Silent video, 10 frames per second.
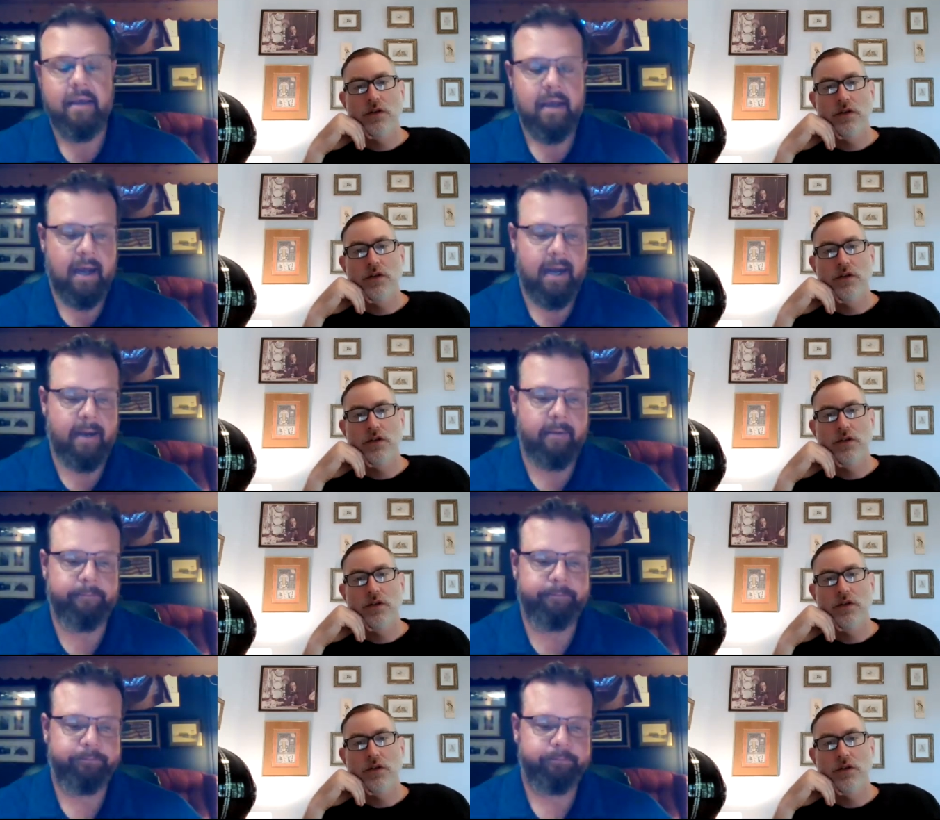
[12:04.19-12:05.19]
Speaker 1: Um,
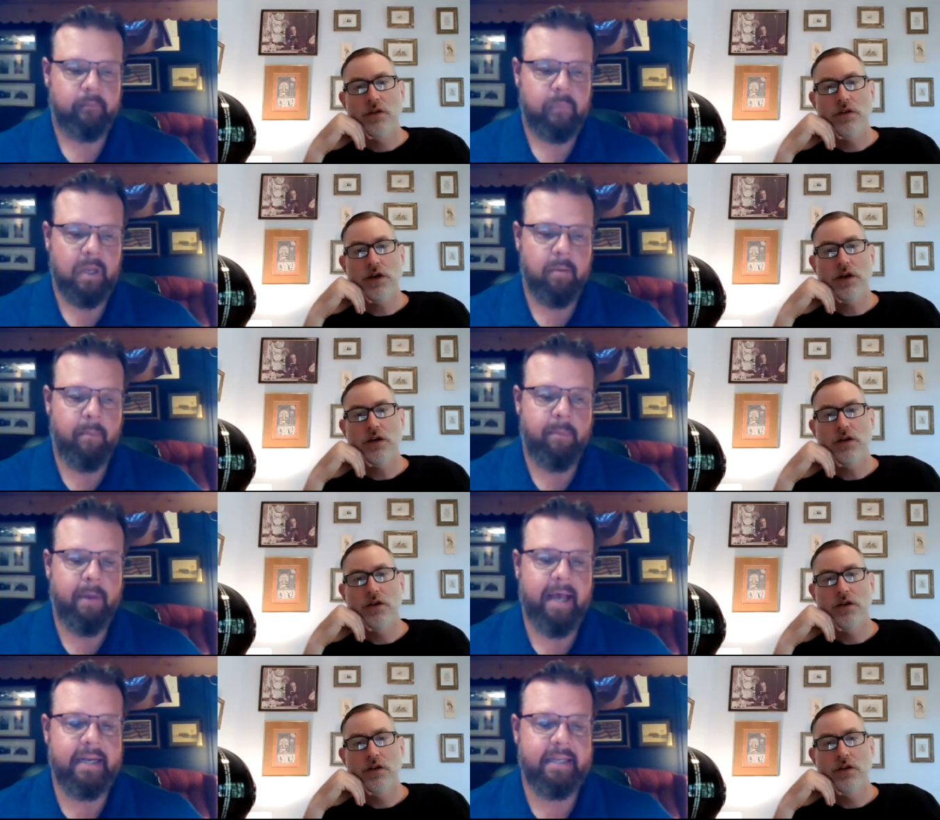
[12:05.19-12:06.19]
yeah.
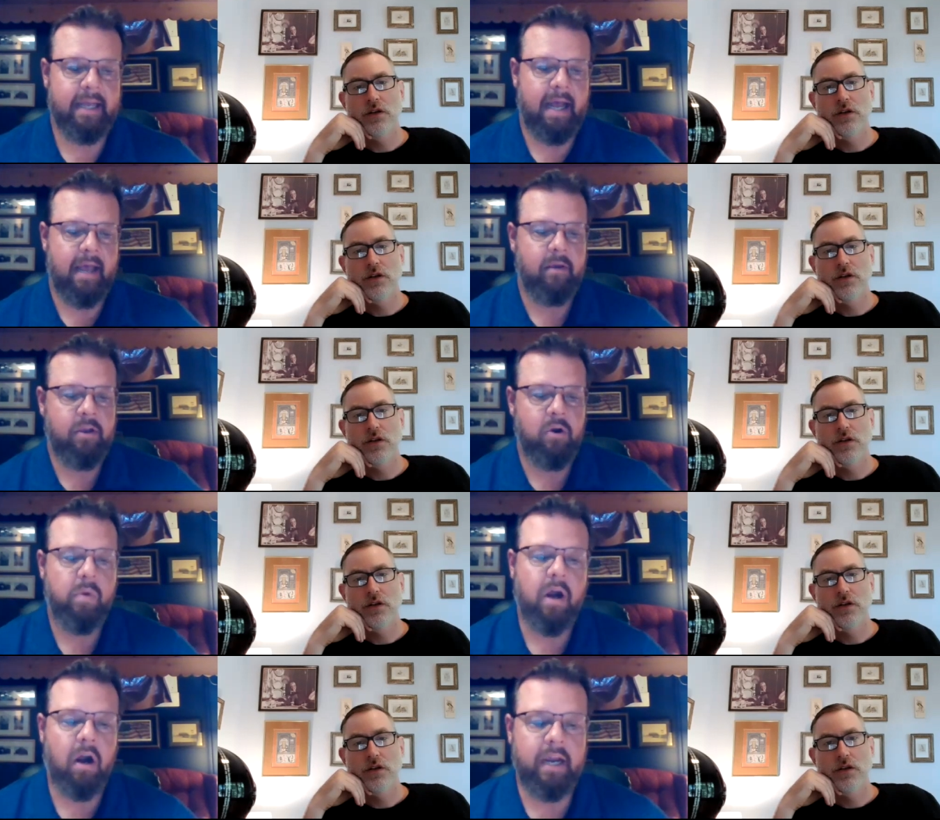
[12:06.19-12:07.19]
But uh, you know, we
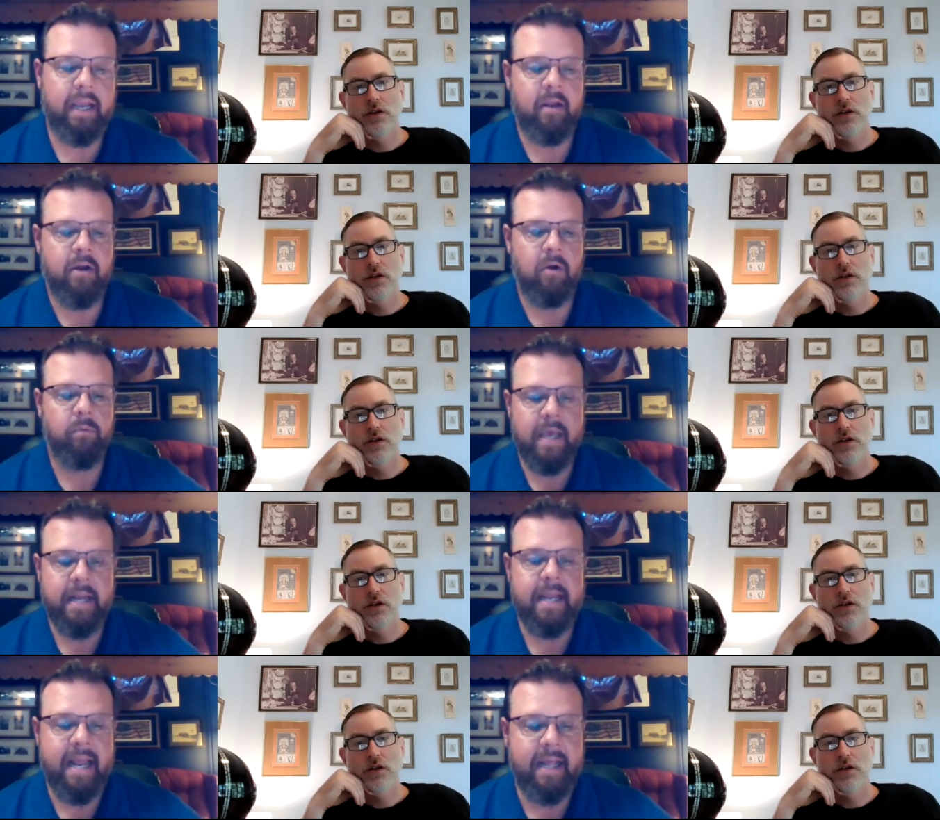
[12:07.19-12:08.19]
are, you know, it,
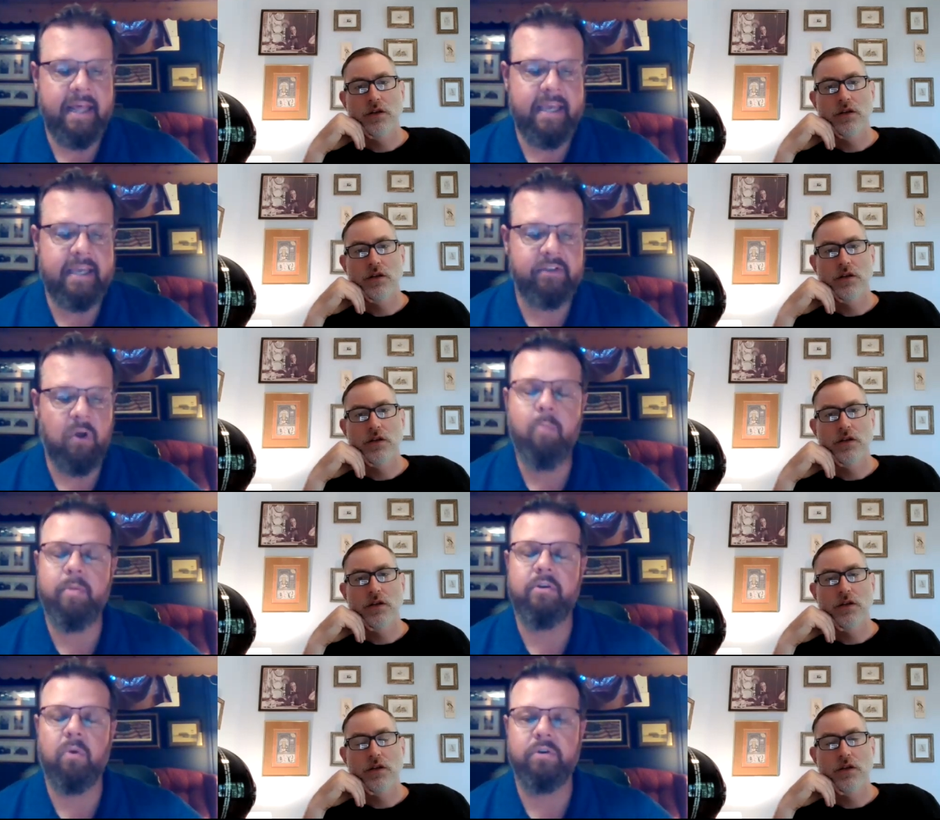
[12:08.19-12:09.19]
it, I think it's open
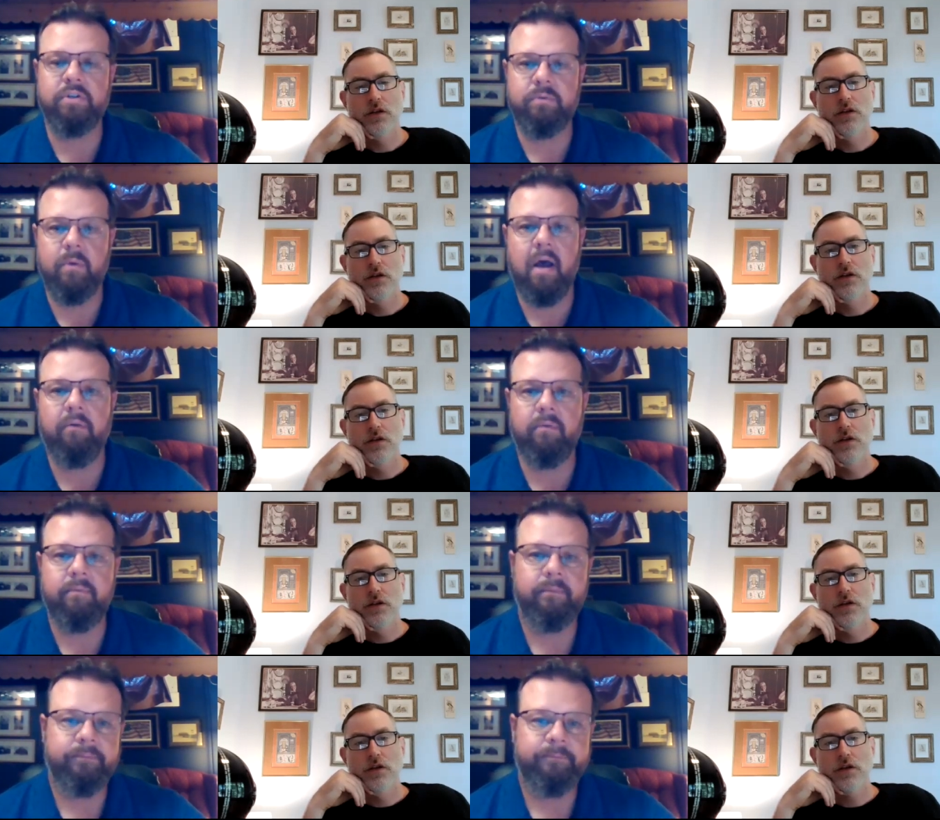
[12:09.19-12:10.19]
doors as well.
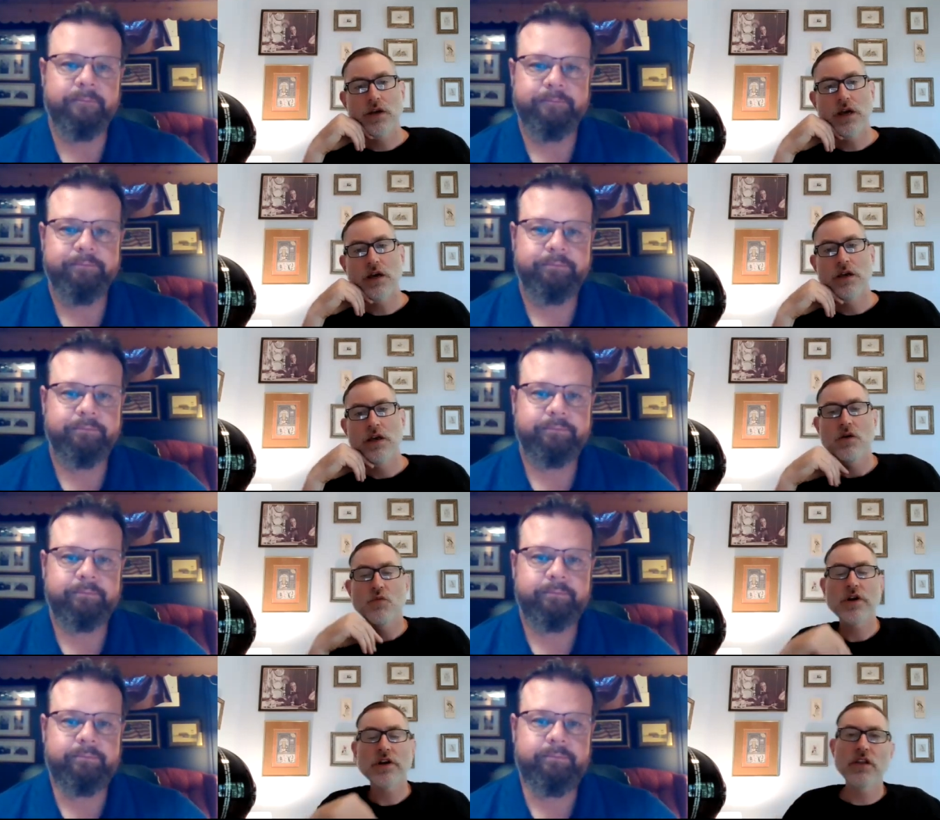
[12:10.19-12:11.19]
Speaker 2: Yeah.
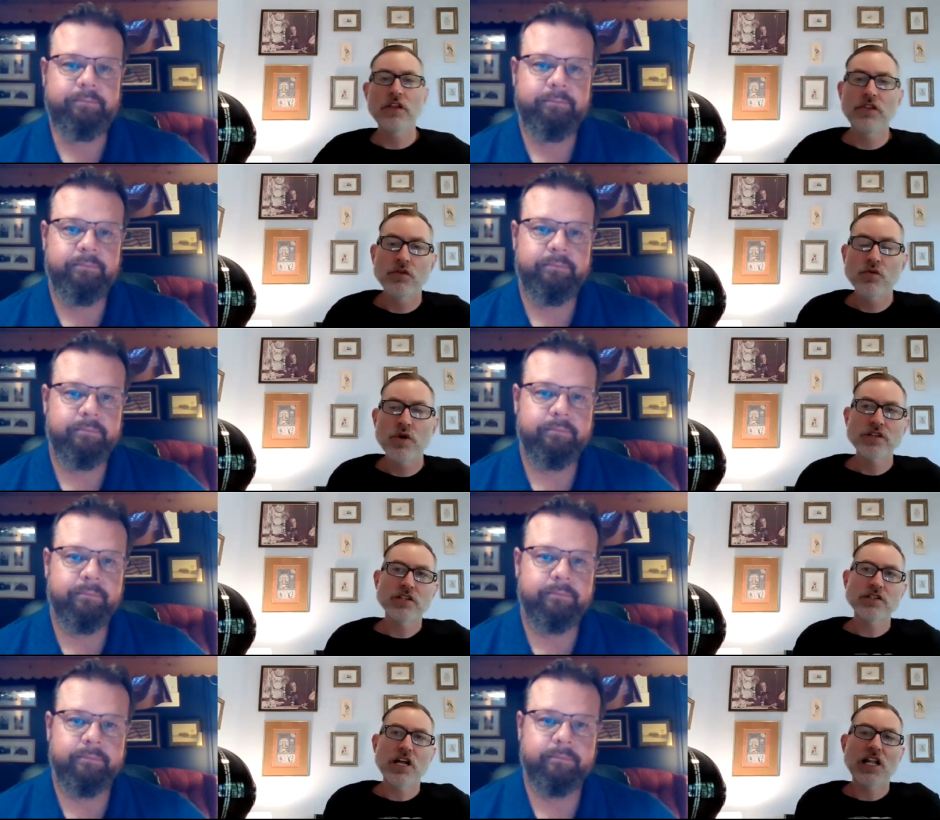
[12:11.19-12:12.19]
One of the
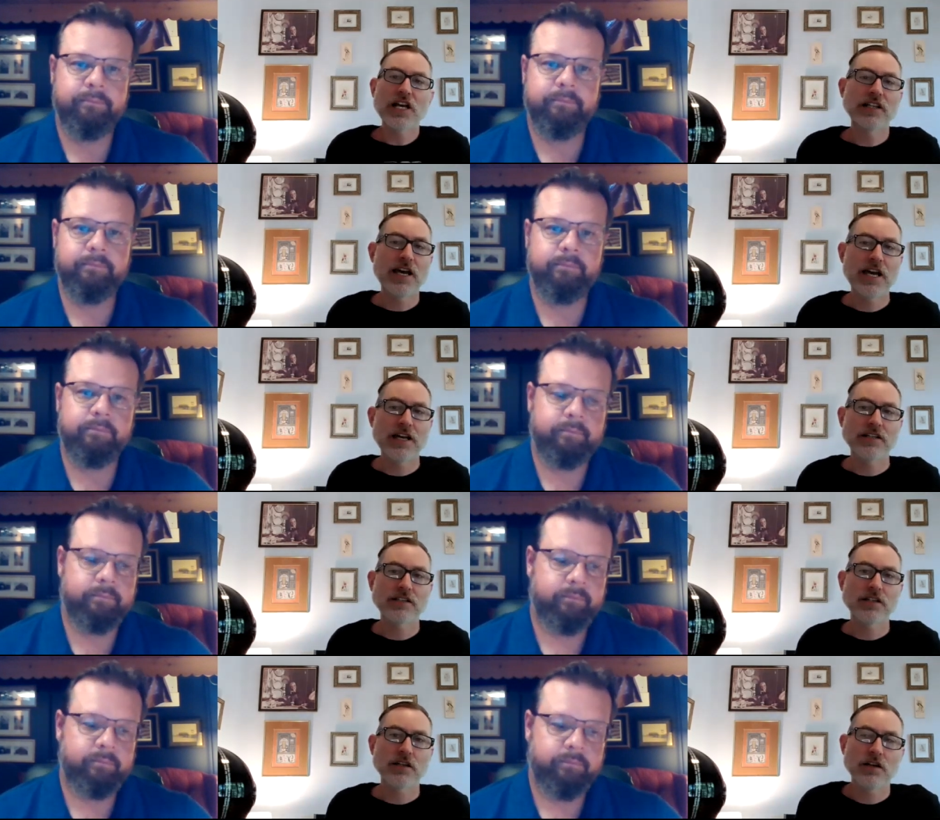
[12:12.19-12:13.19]
questions I like to
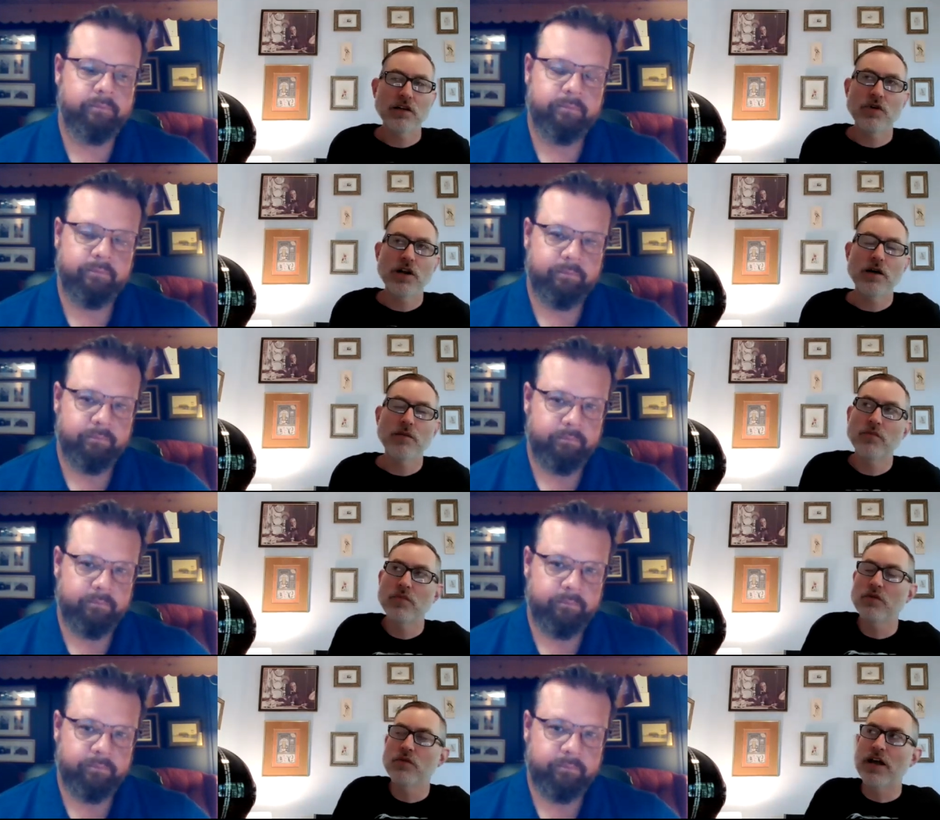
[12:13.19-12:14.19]
ask when I'm
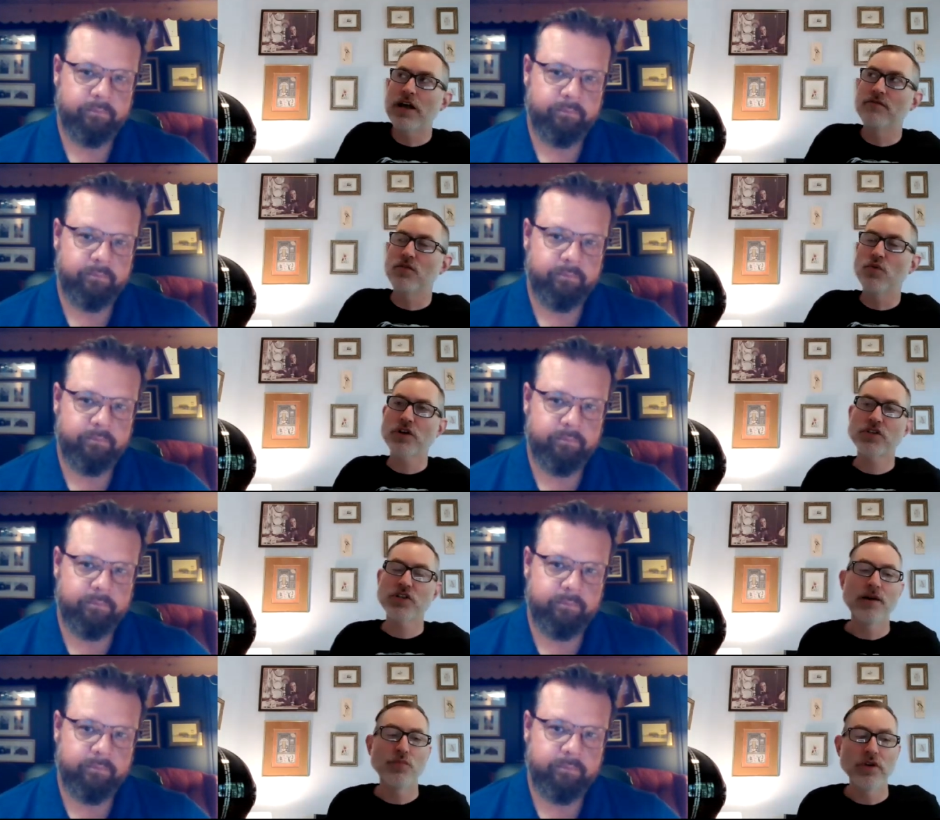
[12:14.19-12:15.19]
when I have a
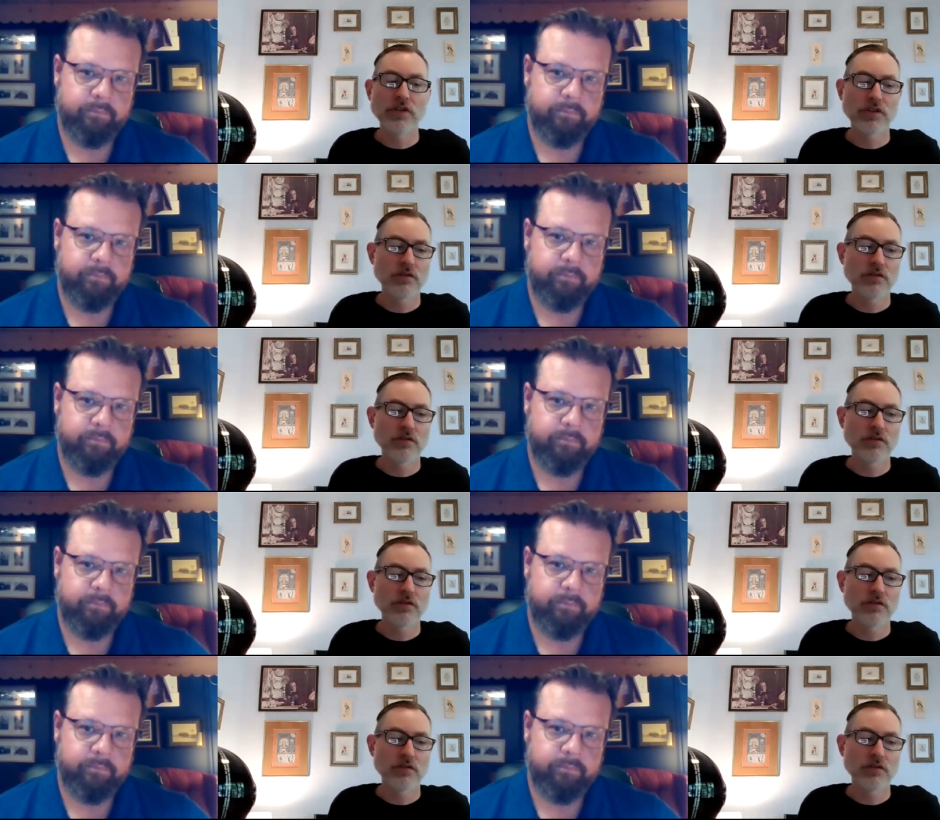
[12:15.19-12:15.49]
workshop with